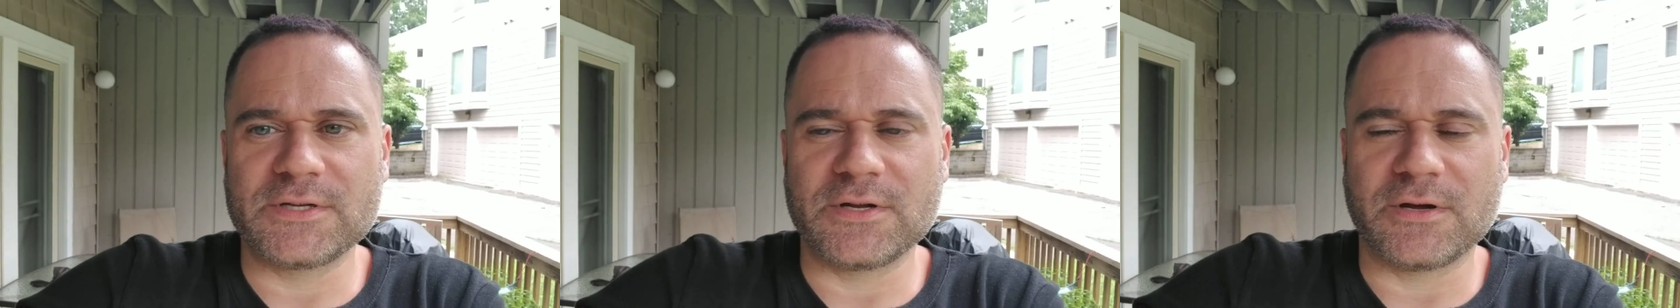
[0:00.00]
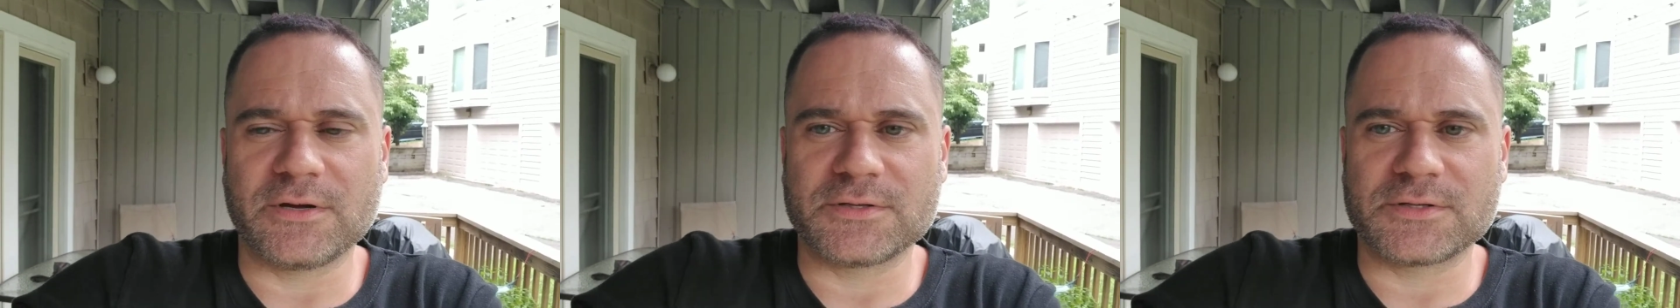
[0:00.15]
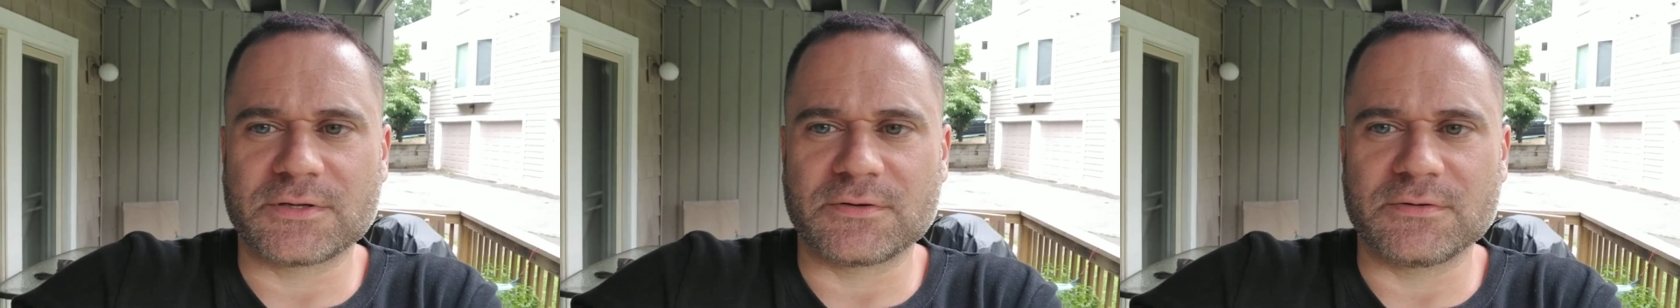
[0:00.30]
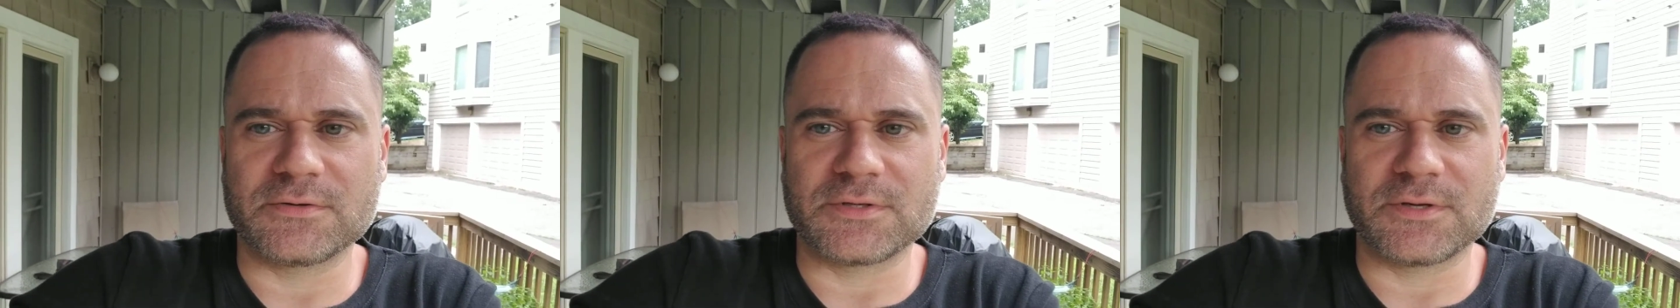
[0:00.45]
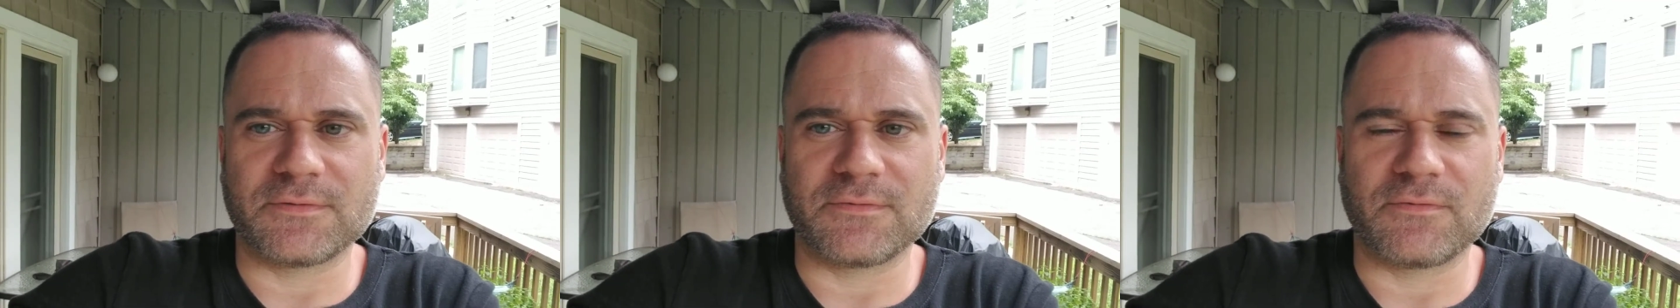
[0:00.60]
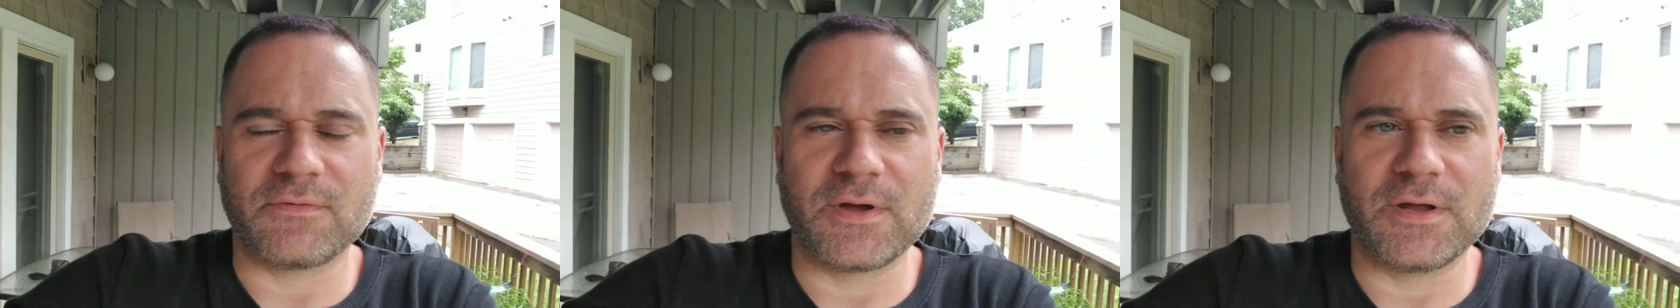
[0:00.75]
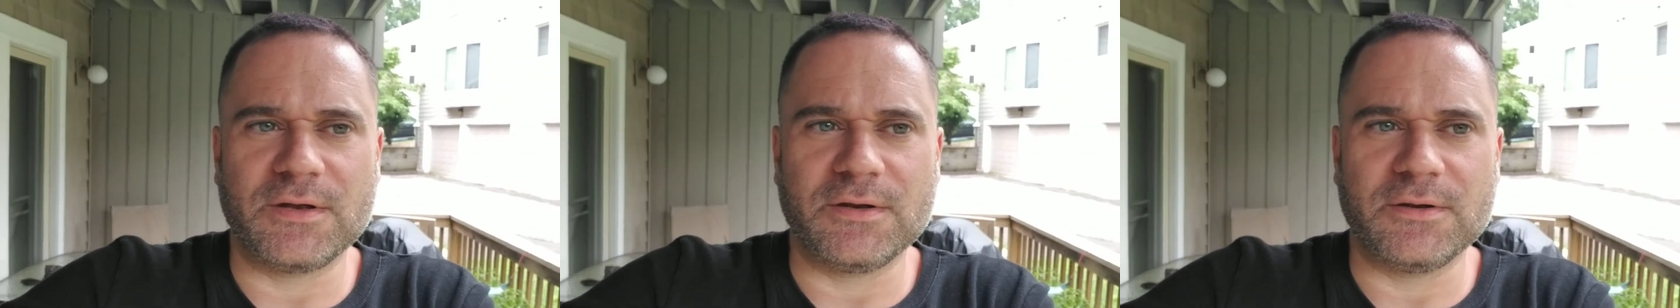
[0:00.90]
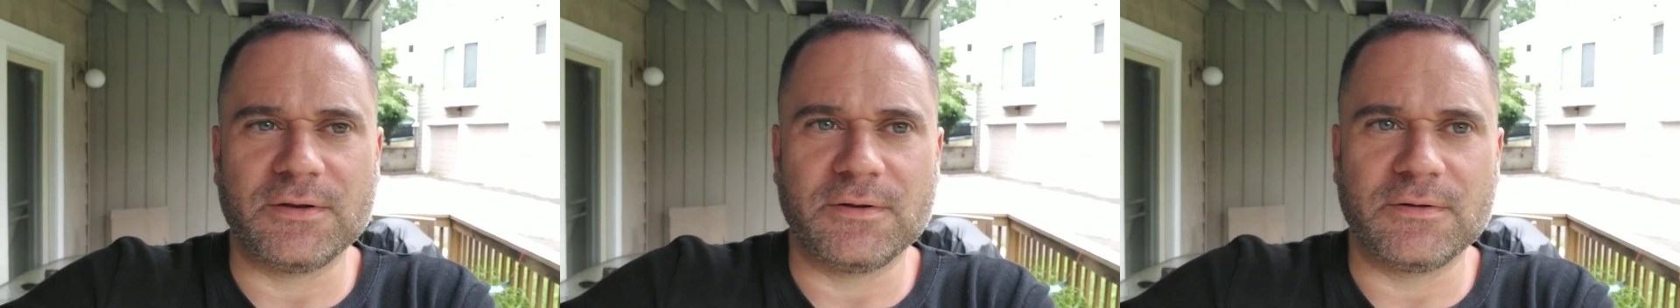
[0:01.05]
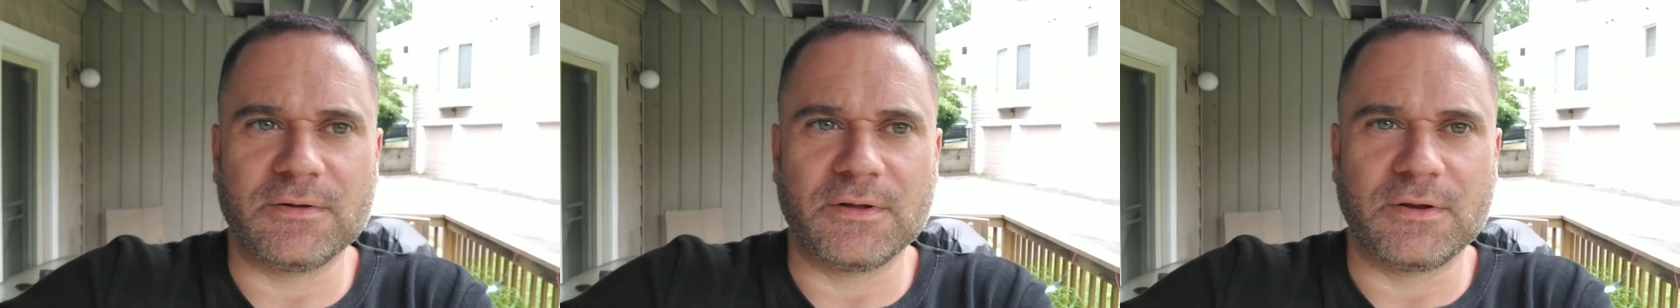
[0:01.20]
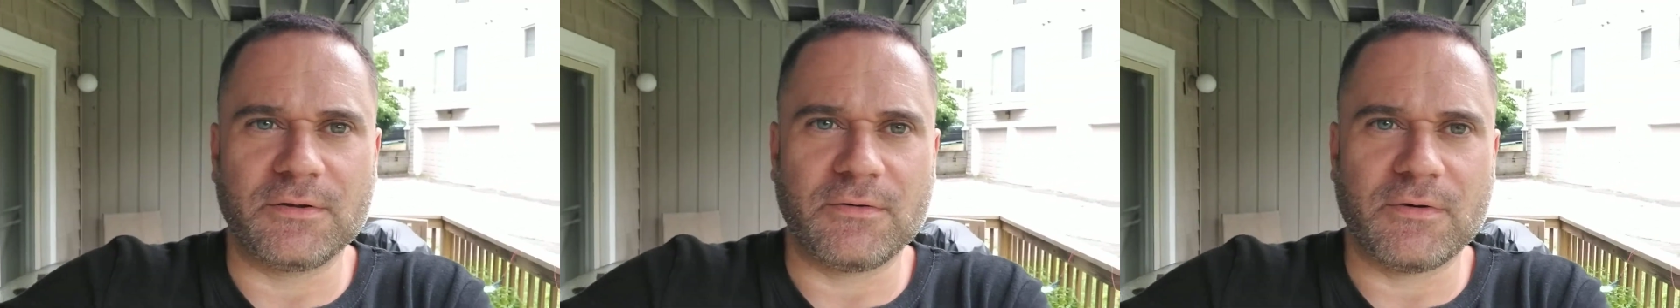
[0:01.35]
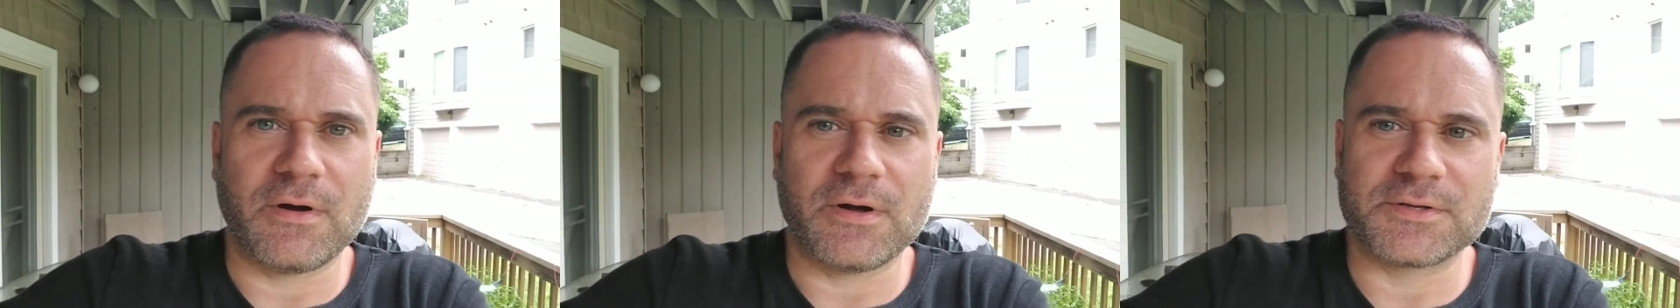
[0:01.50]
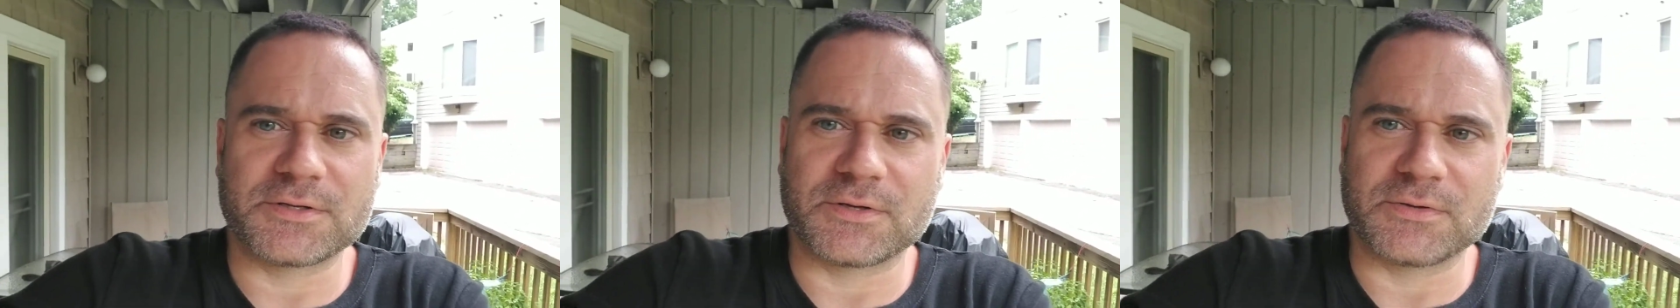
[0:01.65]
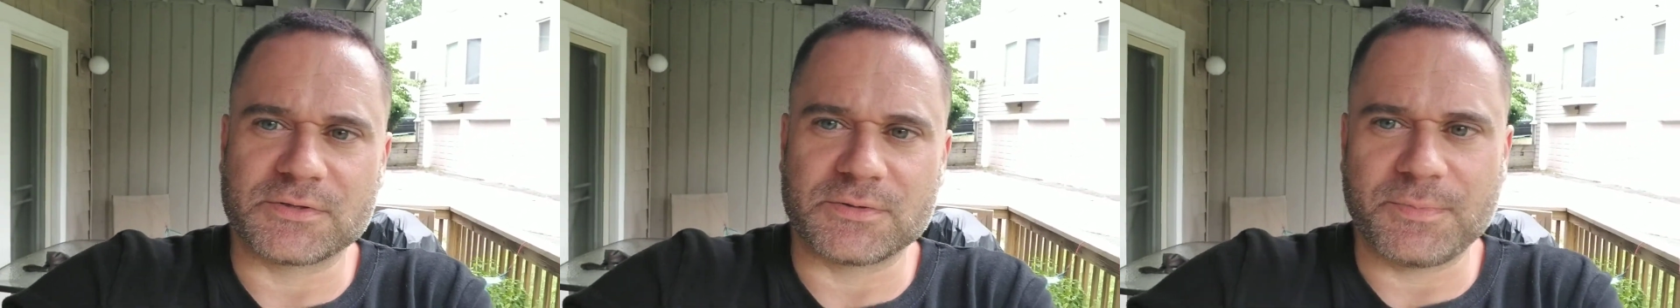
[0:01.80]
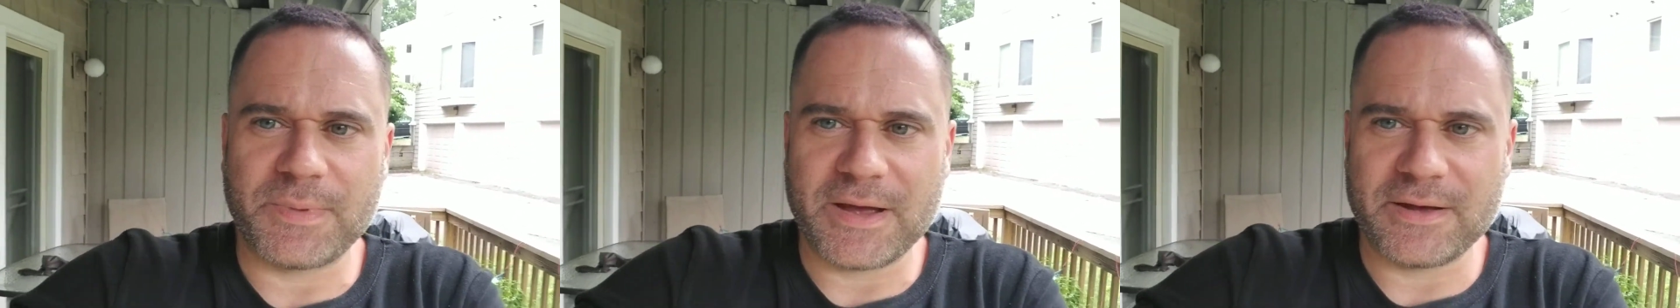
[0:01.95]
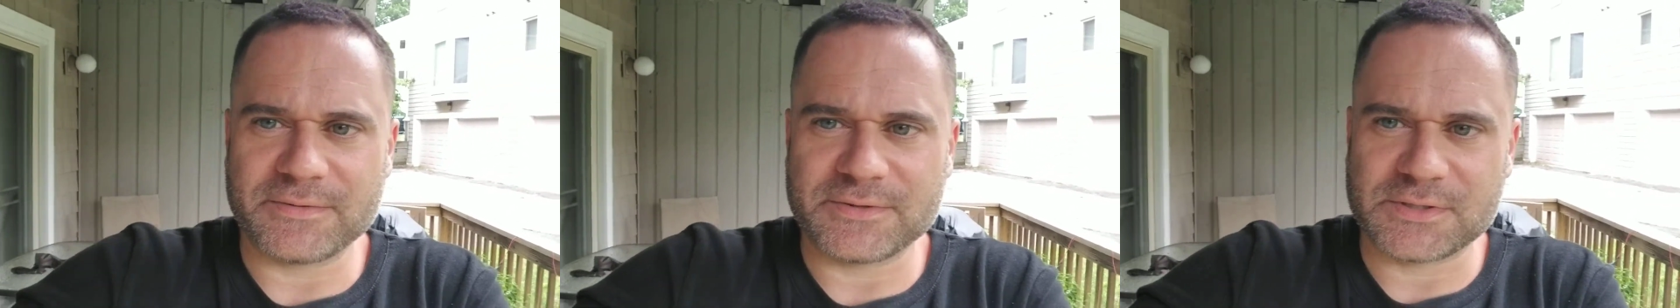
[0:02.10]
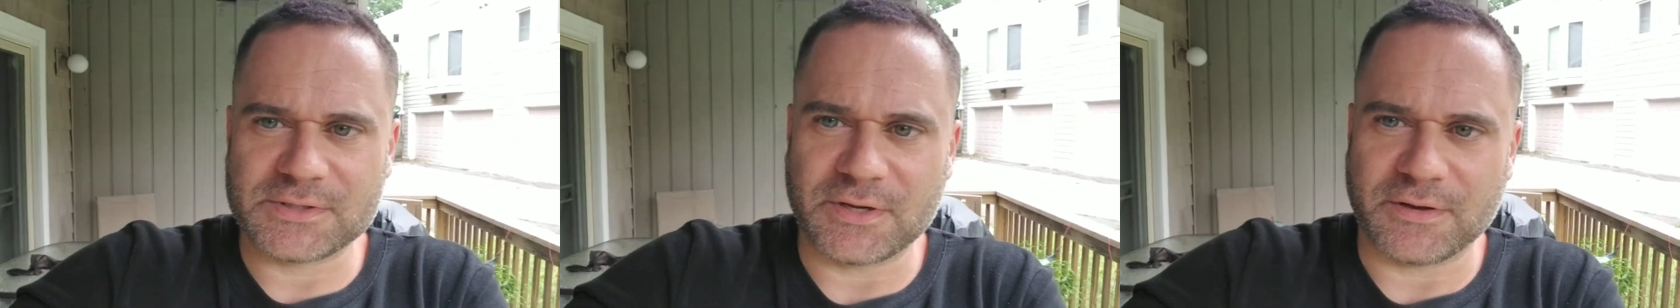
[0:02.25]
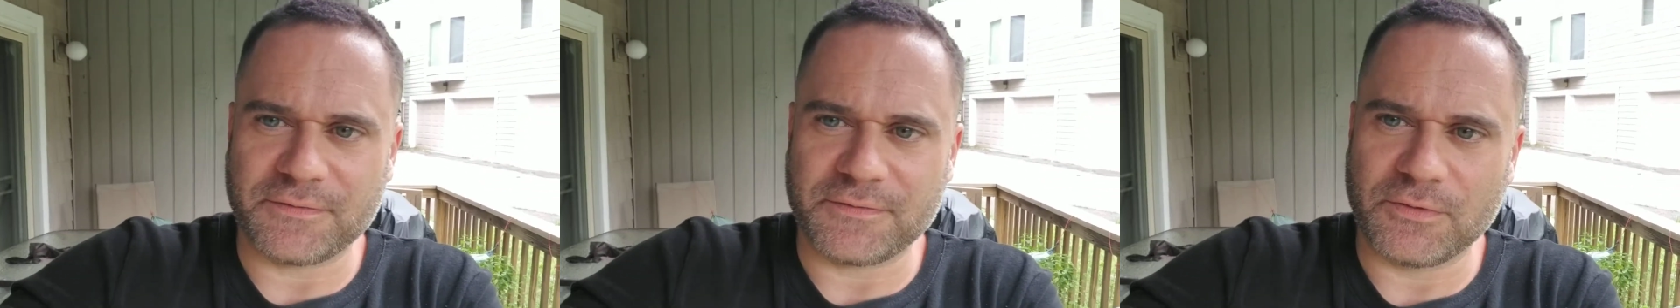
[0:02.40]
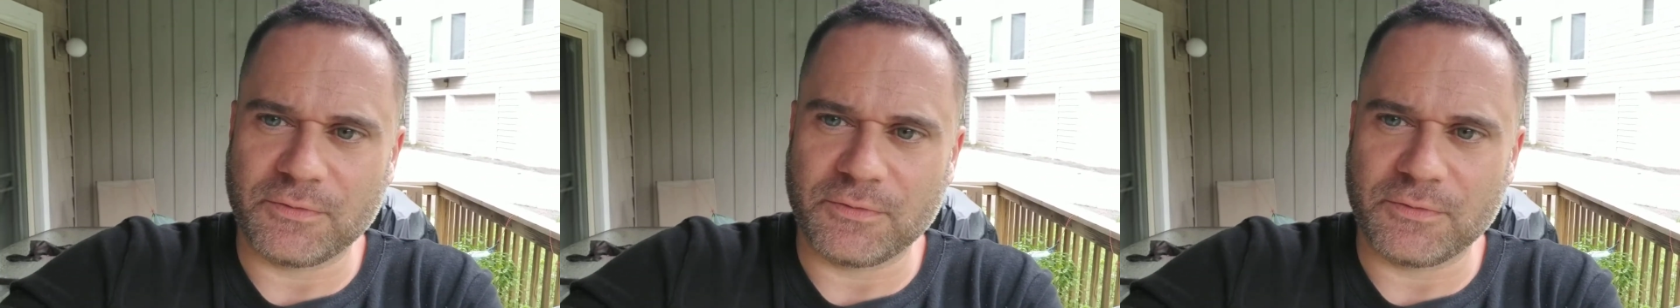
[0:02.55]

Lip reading: articles I've written that are articles about stuff,